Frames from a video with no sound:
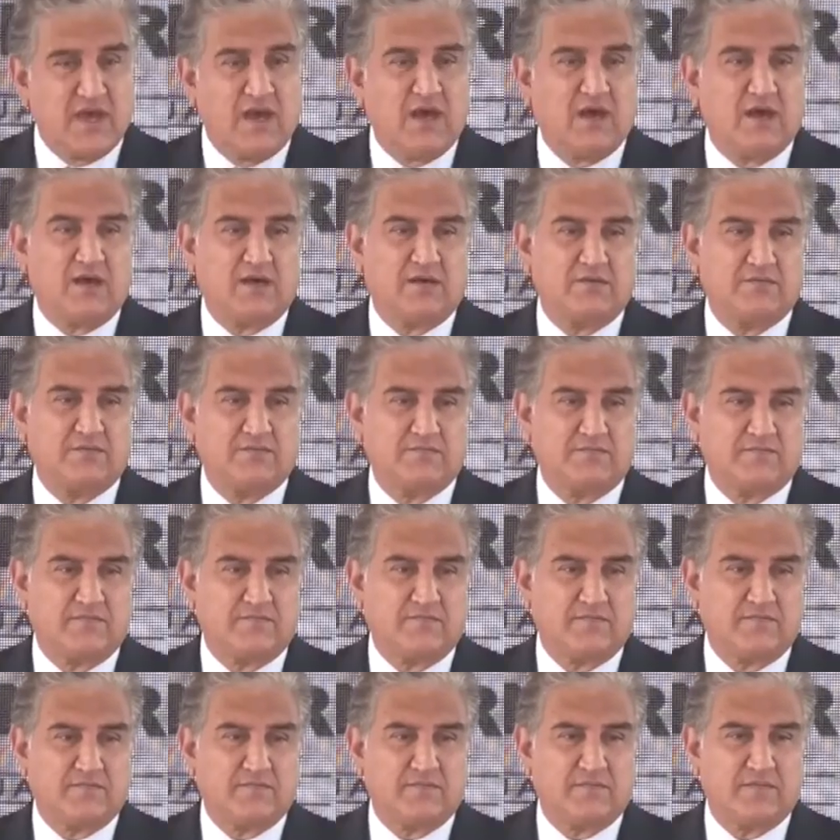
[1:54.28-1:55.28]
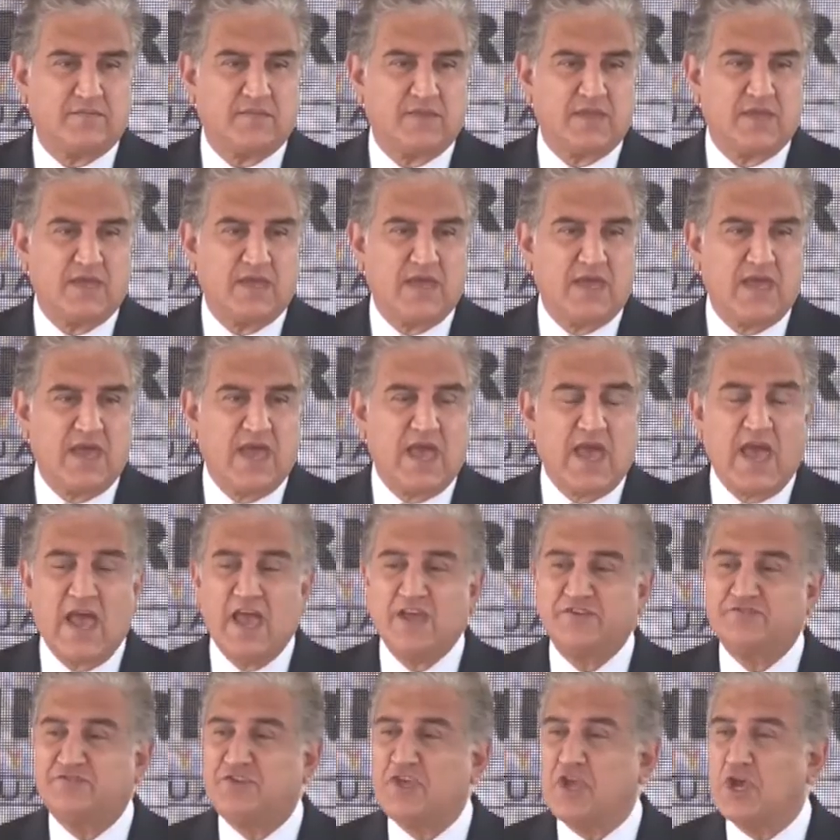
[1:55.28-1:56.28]
are.
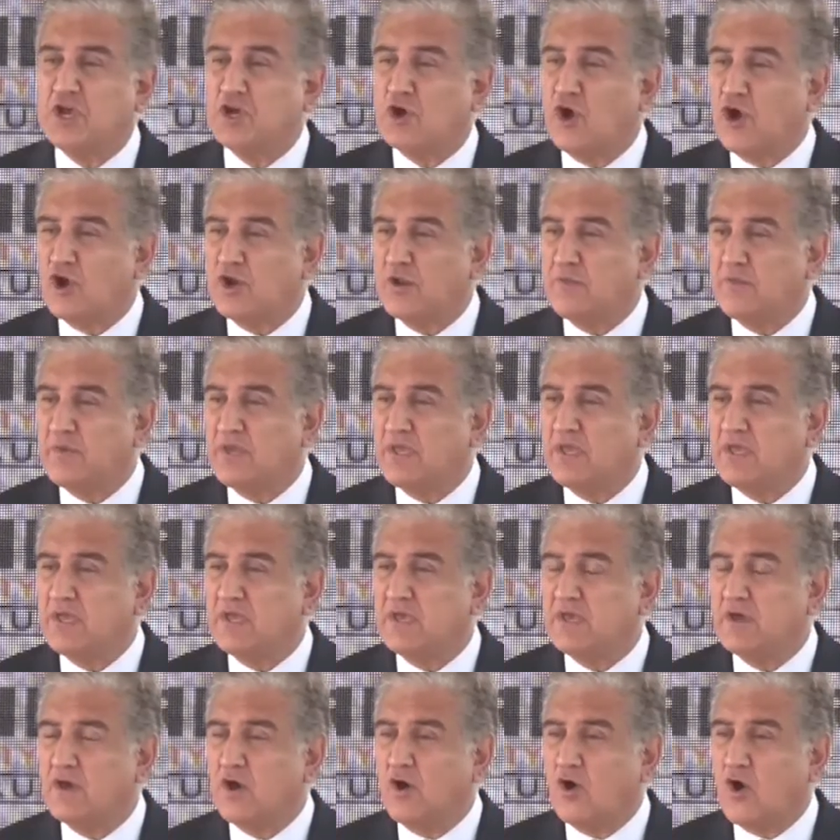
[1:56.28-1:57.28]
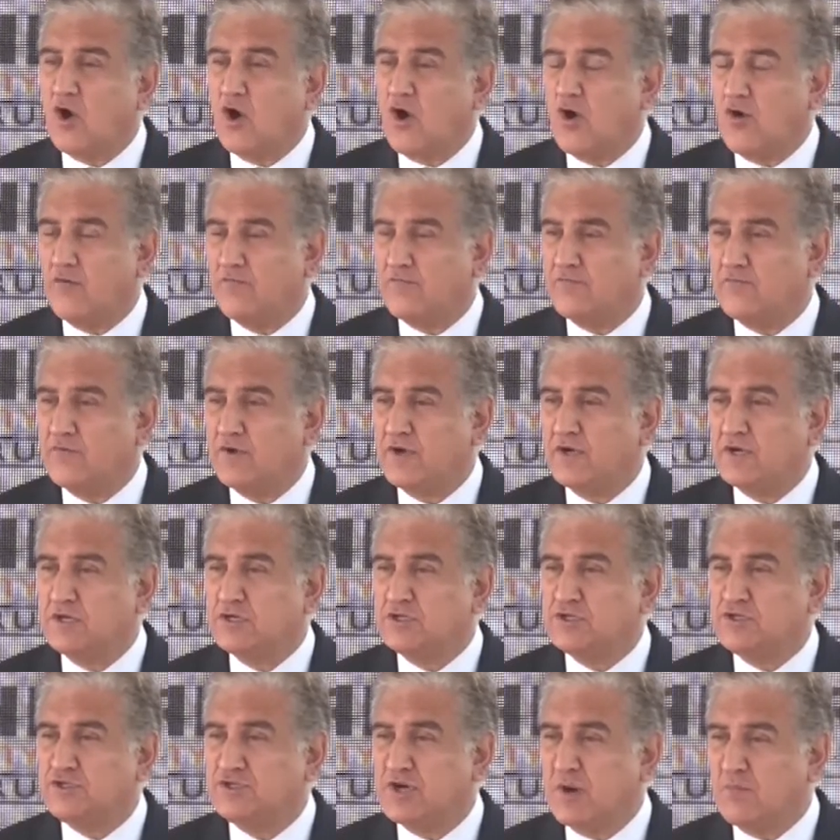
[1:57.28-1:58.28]
Has the economy of
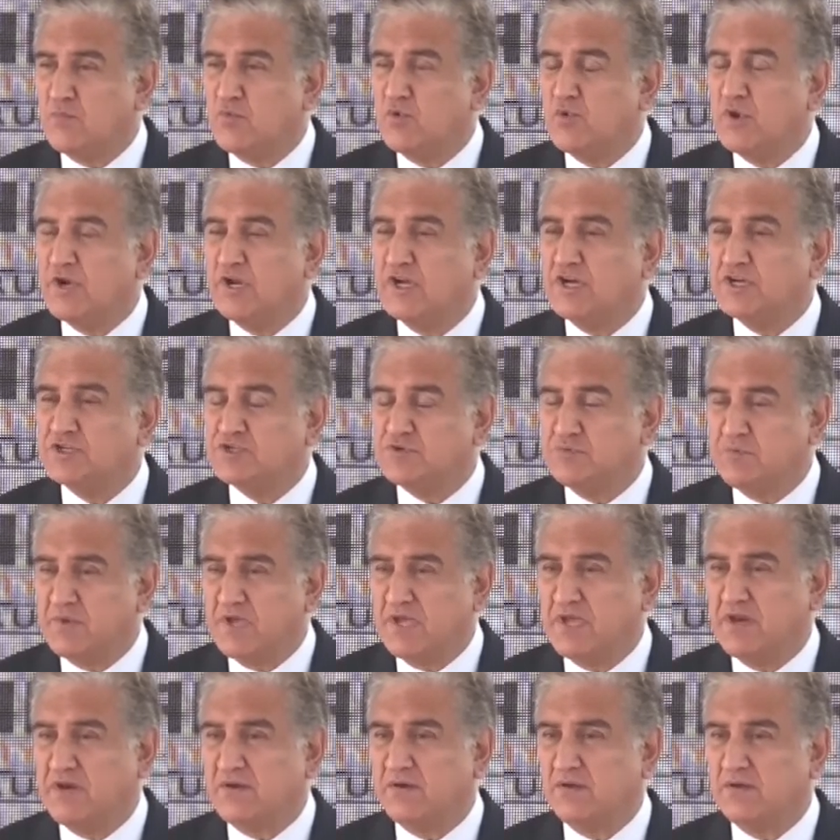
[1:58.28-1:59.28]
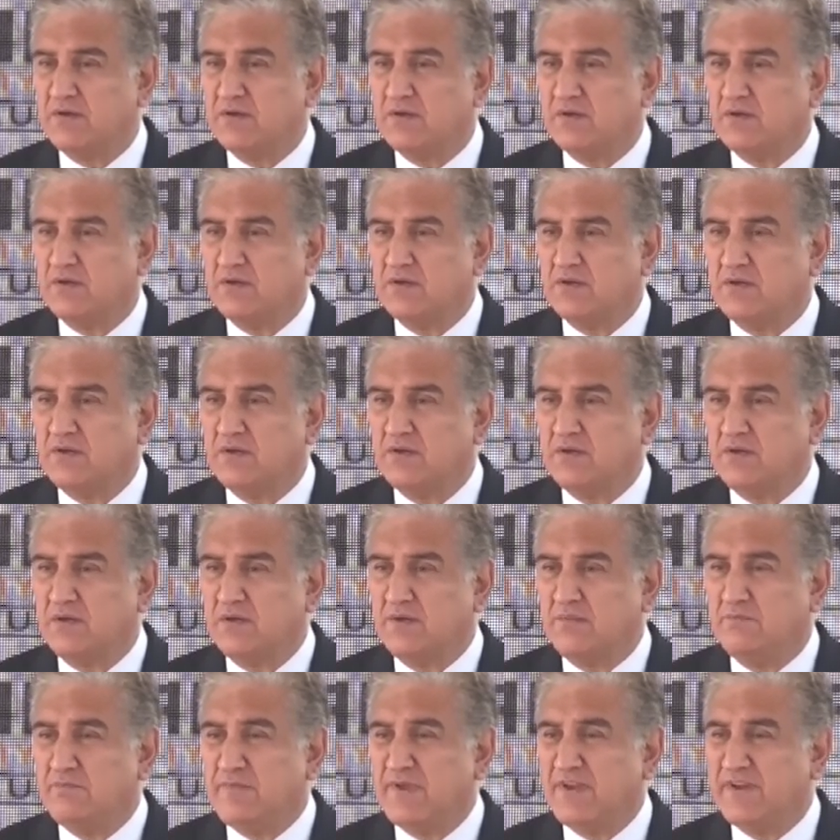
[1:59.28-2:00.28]
Jammu and Kashmir
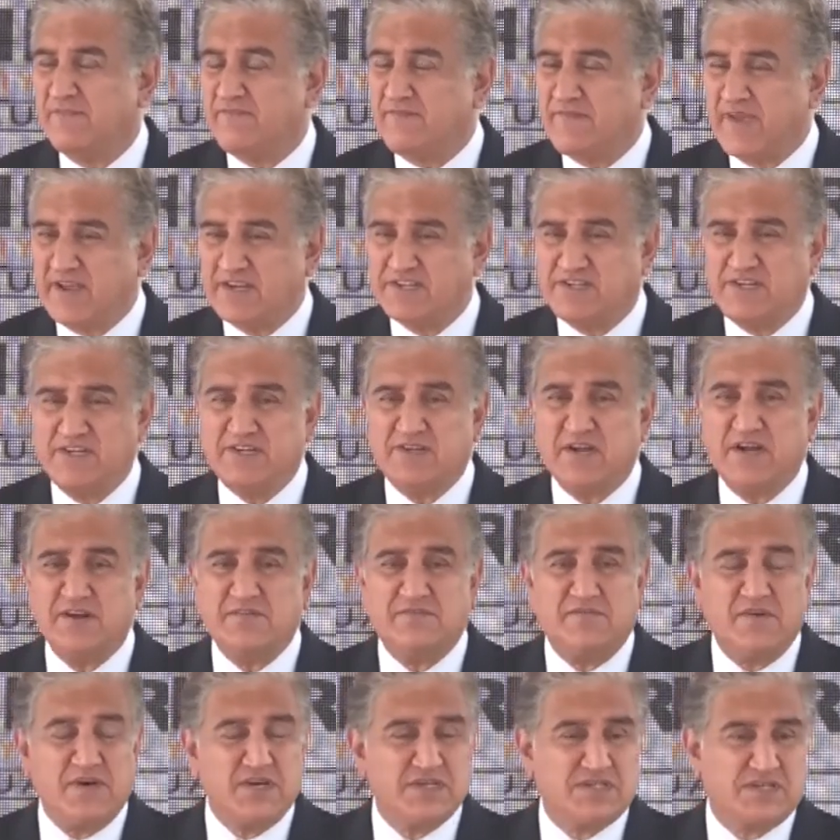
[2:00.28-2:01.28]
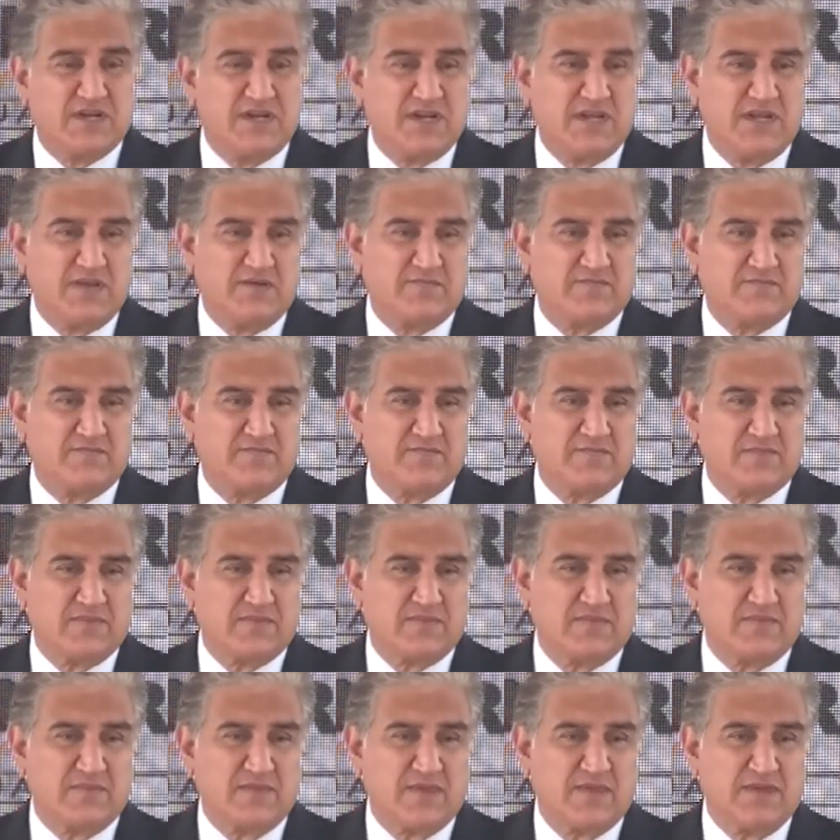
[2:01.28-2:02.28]
been affected adversely
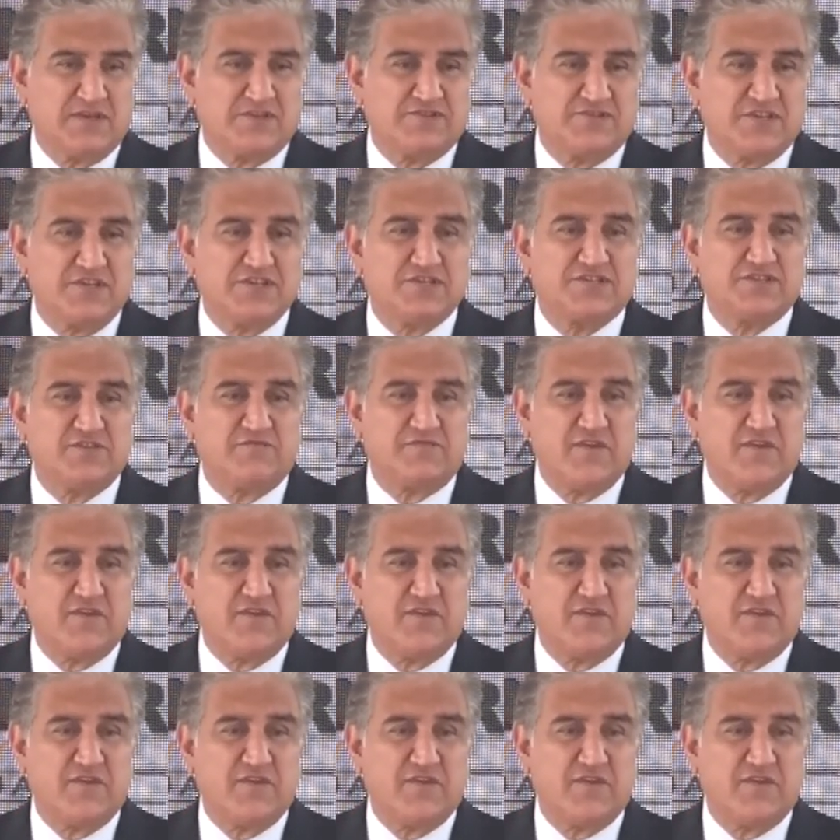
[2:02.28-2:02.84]
since the